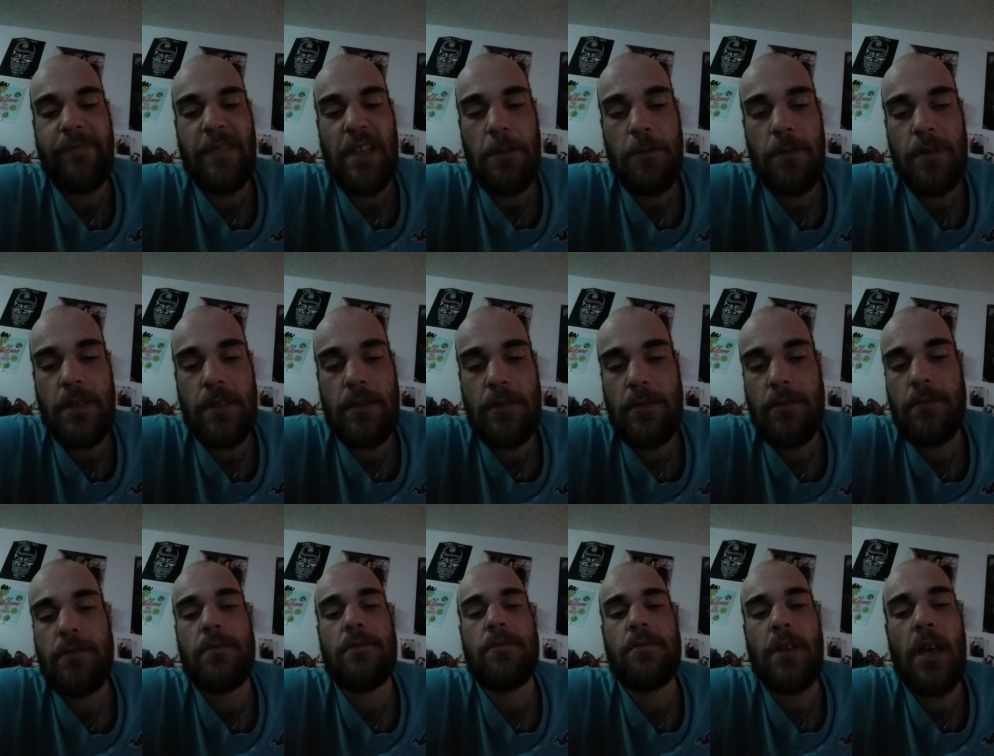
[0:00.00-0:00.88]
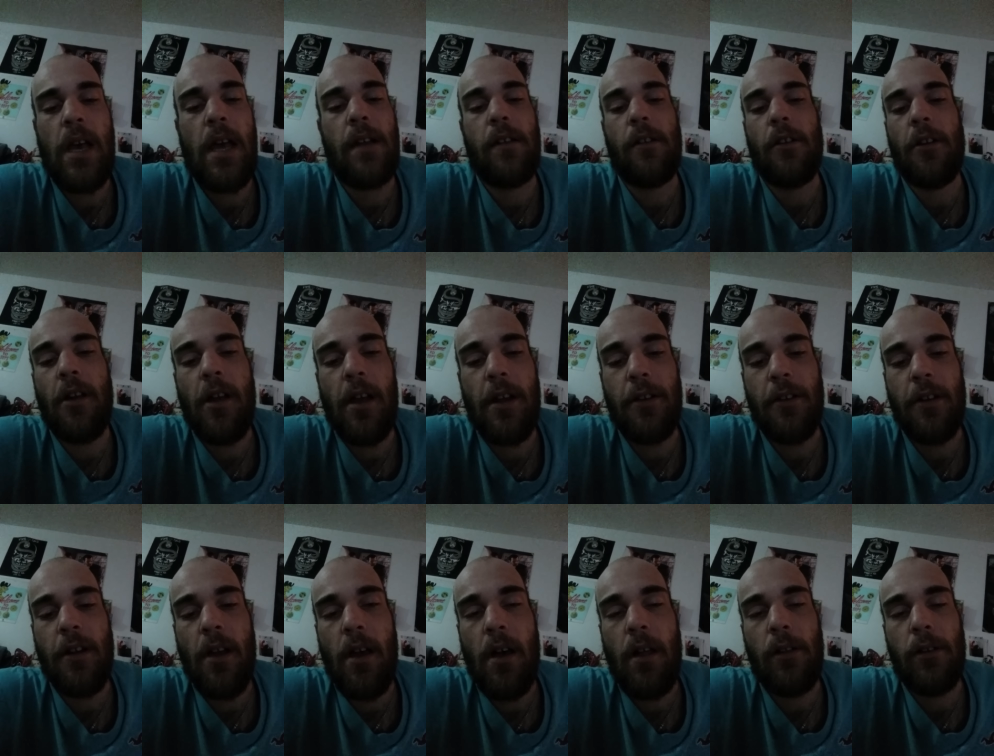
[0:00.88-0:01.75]
it was under
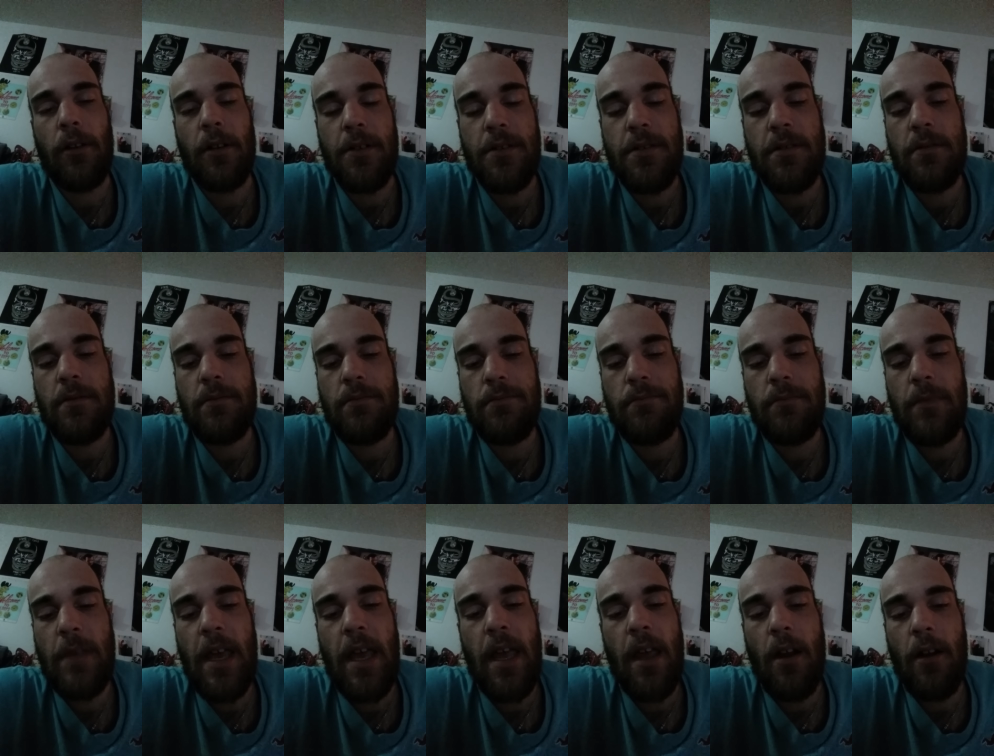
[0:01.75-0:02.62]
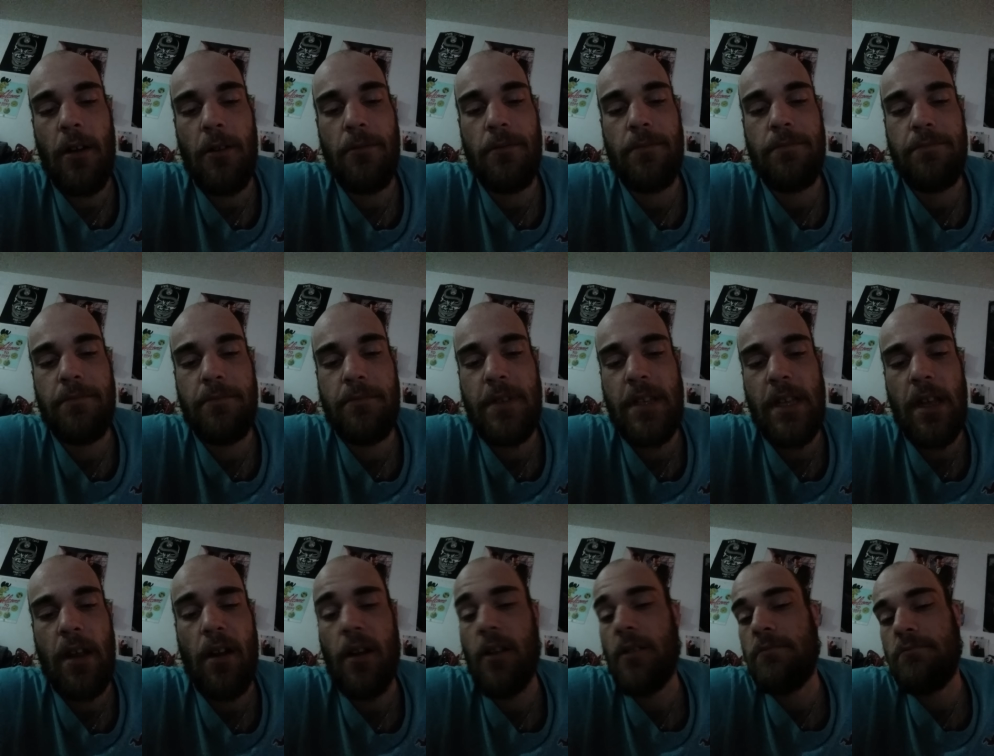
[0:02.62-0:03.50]
hundred dollars AR
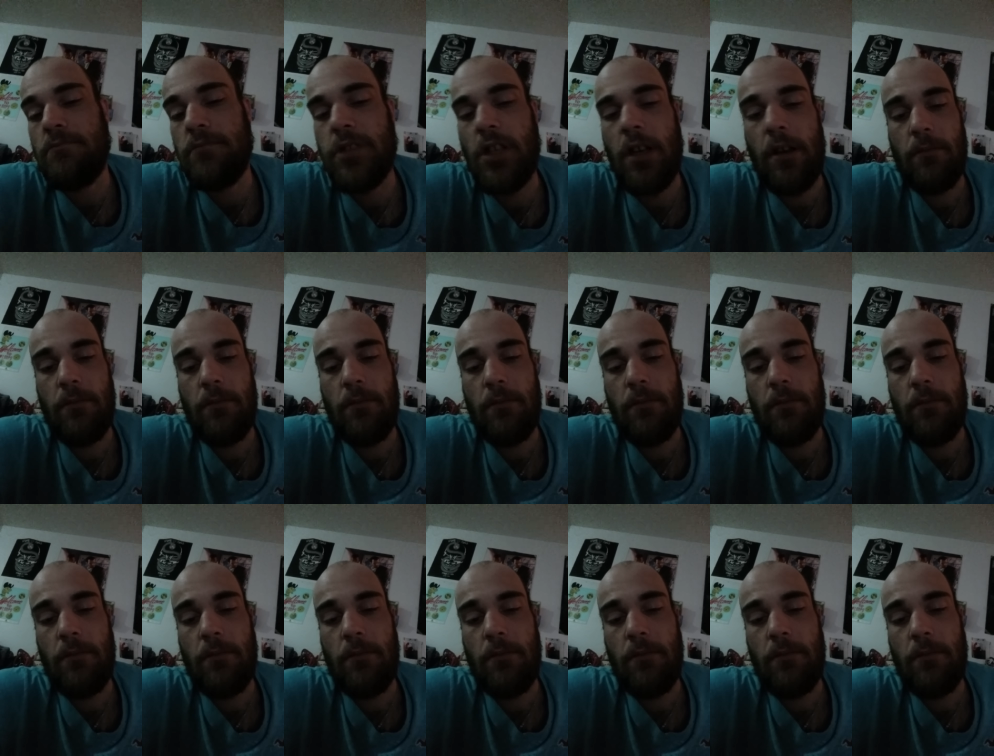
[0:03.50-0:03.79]
TR.